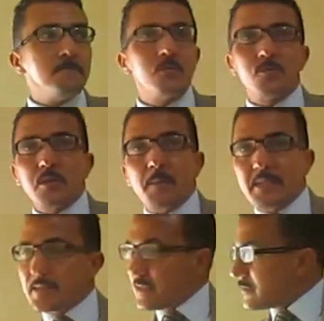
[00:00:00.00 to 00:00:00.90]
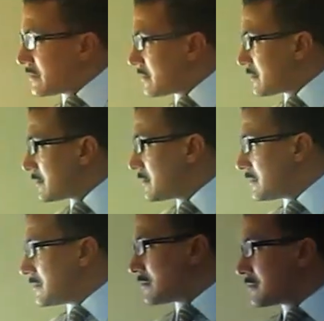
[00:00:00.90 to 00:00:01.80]
to some extent.
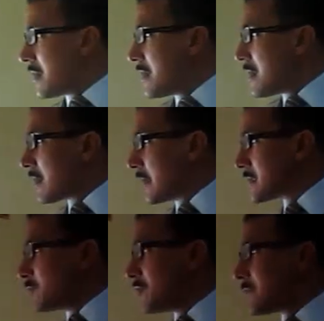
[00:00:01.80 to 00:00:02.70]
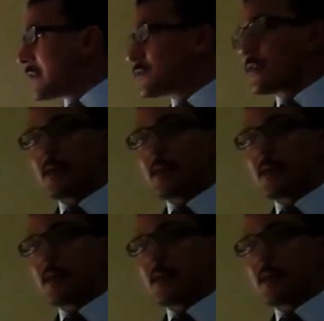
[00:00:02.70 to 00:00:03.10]
Let's move now to